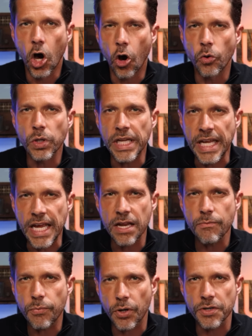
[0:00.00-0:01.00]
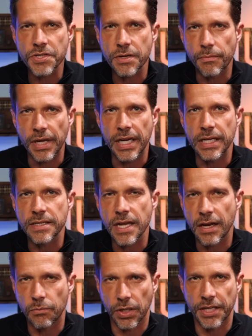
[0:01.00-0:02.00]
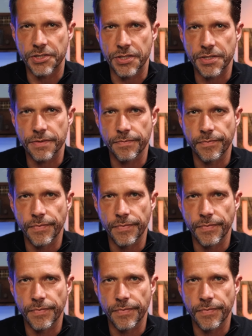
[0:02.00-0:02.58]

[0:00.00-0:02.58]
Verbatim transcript: only in person meetings and pledges.